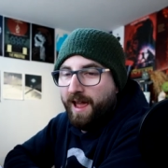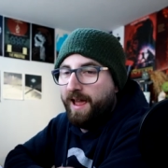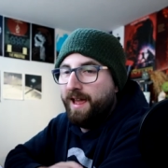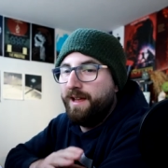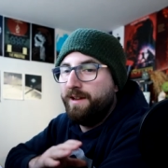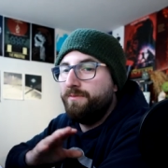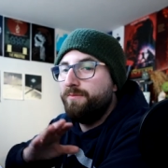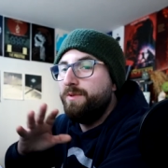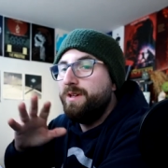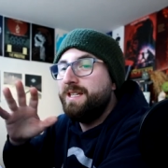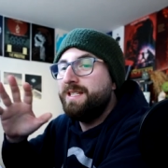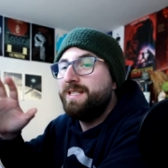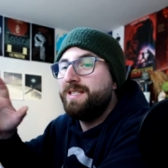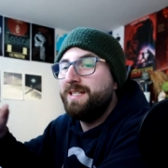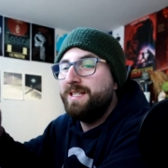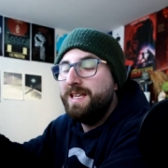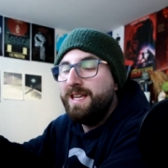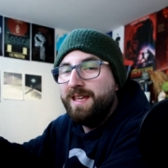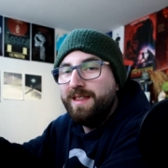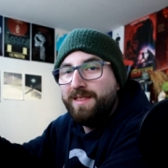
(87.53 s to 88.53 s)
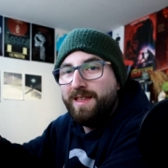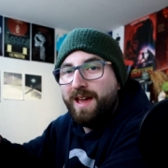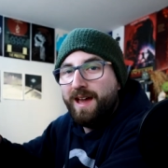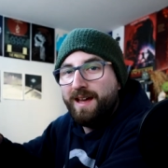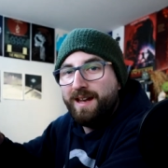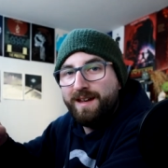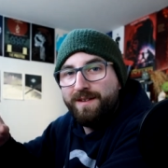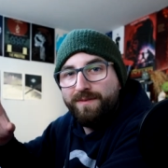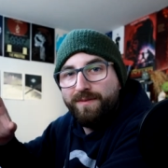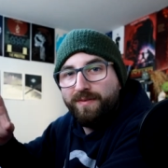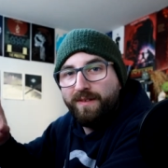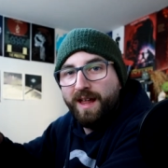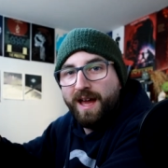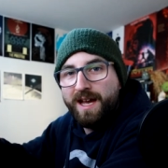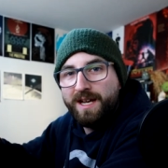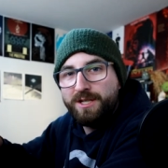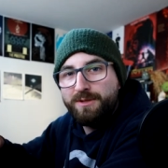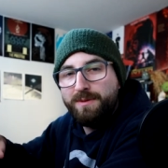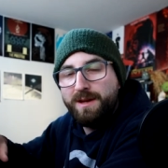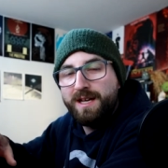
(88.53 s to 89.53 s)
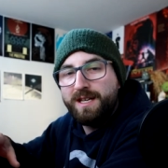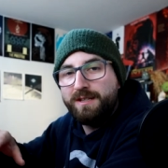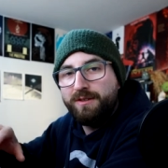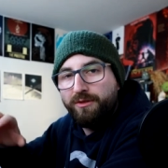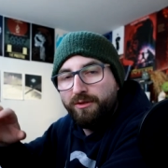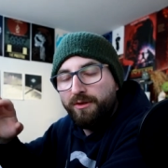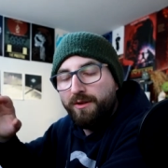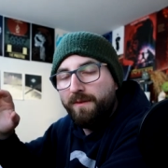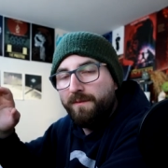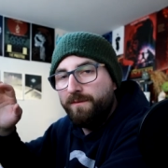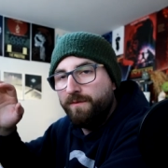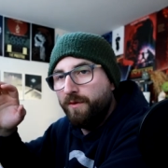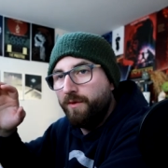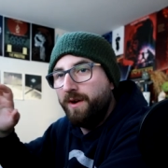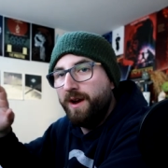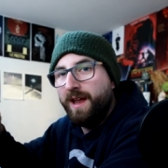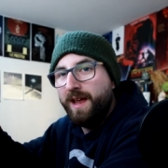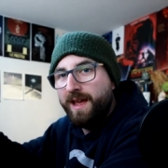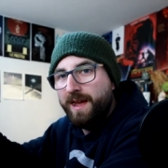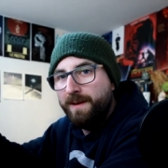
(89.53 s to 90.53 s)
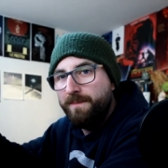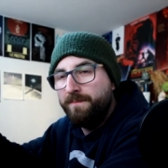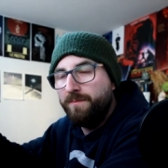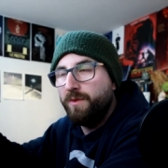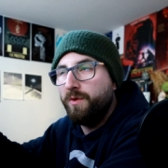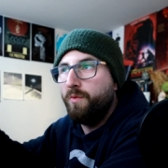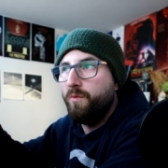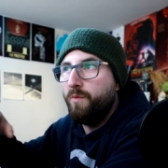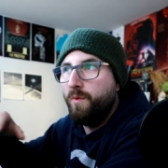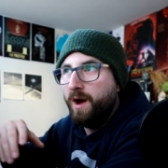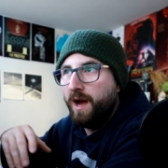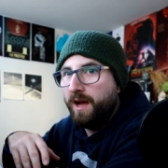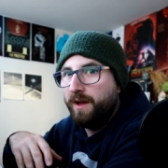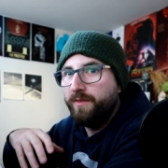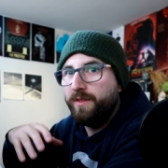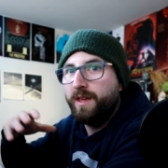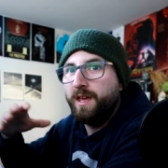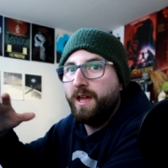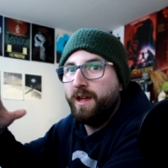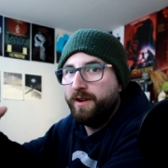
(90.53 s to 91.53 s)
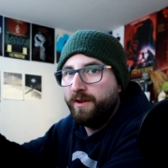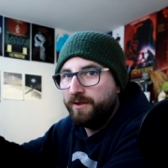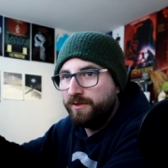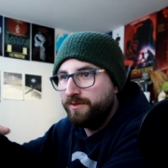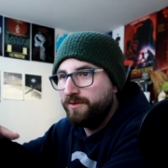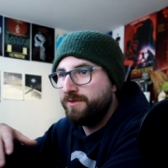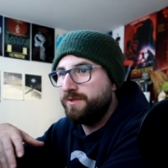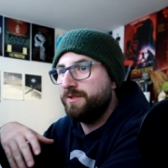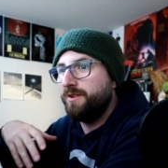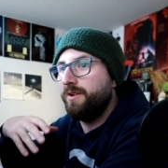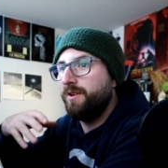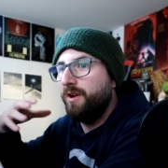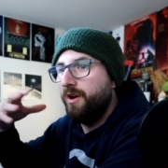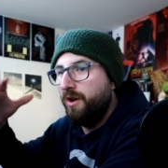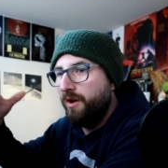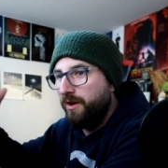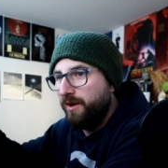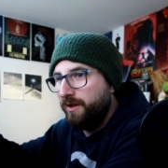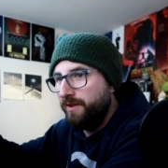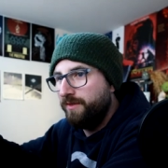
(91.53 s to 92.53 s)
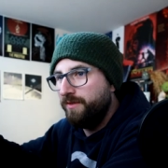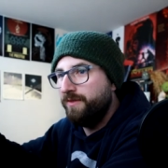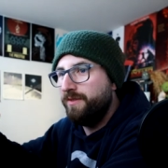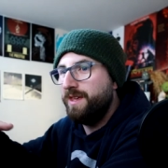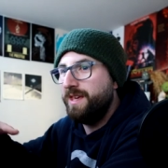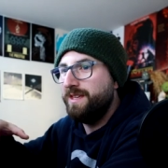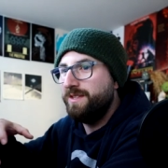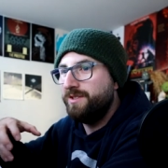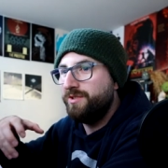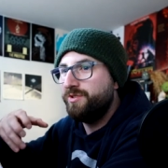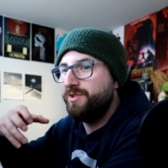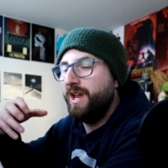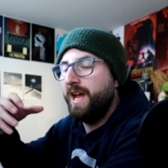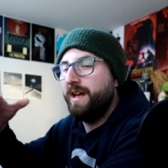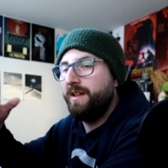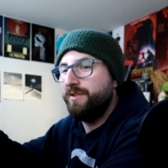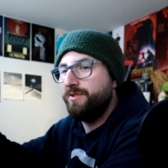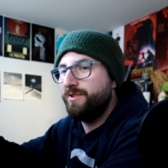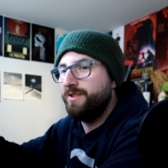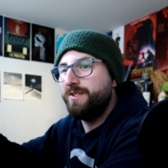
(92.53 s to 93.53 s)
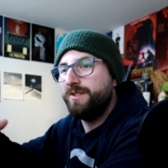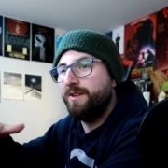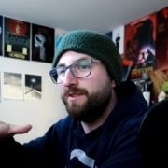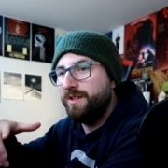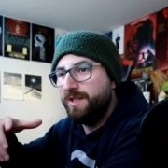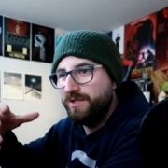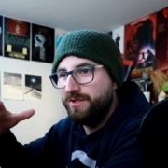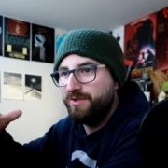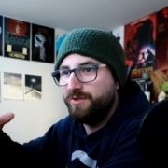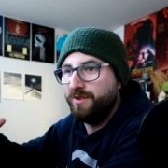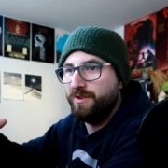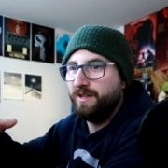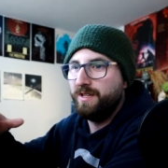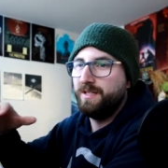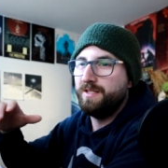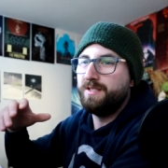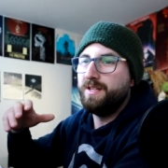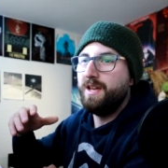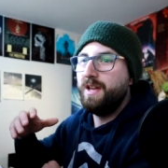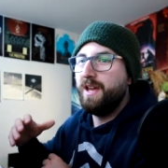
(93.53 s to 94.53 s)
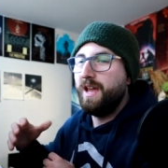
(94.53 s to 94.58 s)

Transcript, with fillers: And we see that in flashbacks for him while the characters are on these challenges, on these journeys,